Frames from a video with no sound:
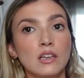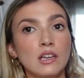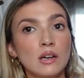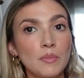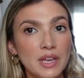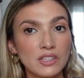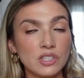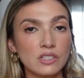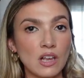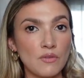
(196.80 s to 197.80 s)
an
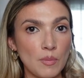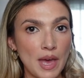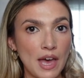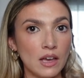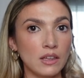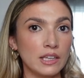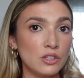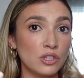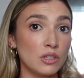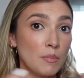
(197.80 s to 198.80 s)
abyss of a bag. Like it's
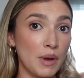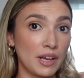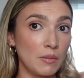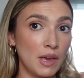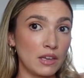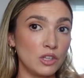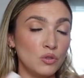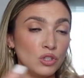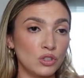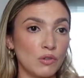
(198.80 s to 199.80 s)
just a bucket bag that you
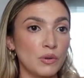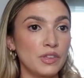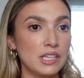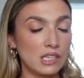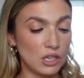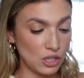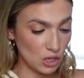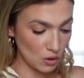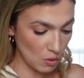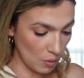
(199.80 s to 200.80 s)
just throw things
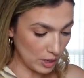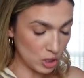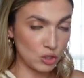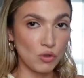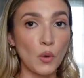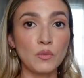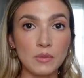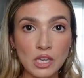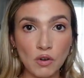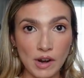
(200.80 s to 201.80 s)
into, which drove
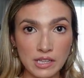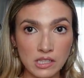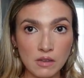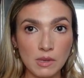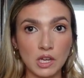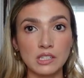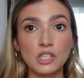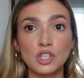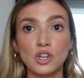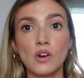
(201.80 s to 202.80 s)
me crazy because
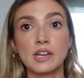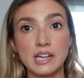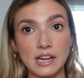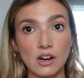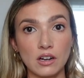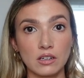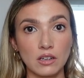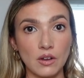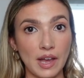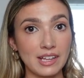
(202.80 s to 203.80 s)
it's dark in here.
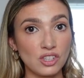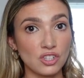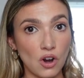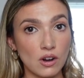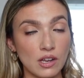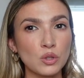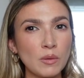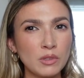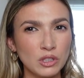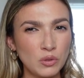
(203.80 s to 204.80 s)
Okay, it's dark. So I
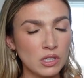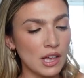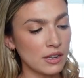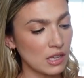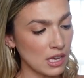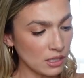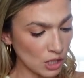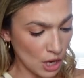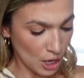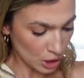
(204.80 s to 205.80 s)
would lose a lot of things.
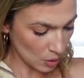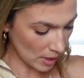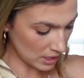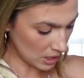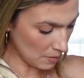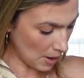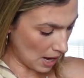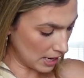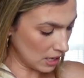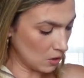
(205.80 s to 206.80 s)
So I did
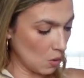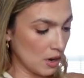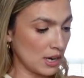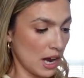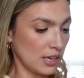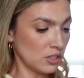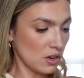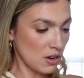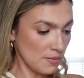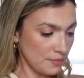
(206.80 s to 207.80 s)
buy an
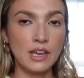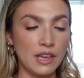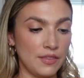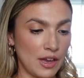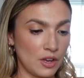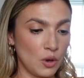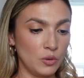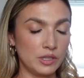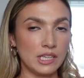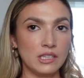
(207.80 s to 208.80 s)
organizer that
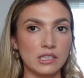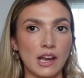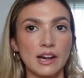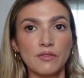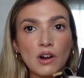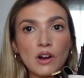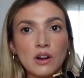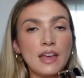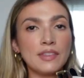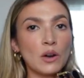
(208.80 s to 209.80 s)
goes inside of her
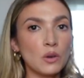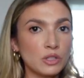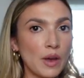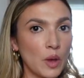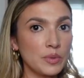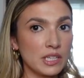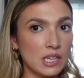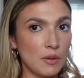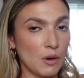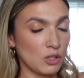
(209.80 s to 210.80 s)
and that also helps to
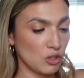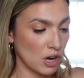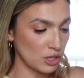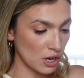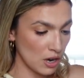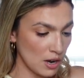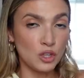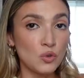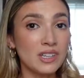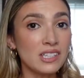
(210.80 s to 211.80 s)
keep her structure.
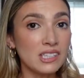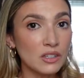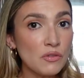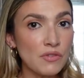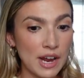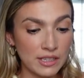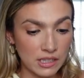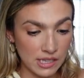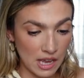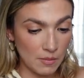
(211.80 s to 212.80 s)
You can still find
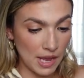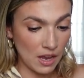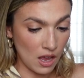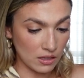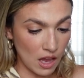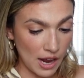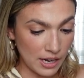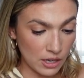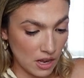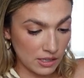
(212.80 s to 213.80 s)
this handbag
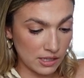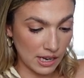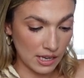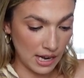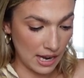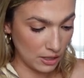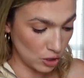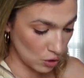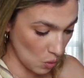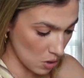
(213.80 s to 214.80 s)
online on secondhand
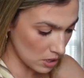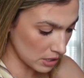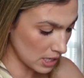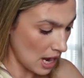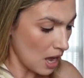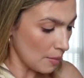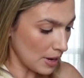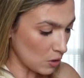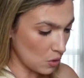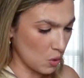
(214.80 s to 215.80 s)
stores.
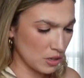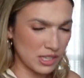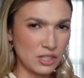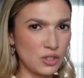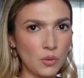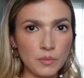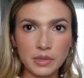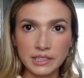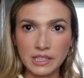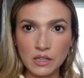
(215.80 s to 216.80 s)
Michael Kors I don't
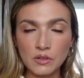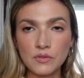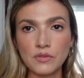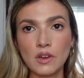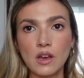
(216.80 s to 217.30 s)
believe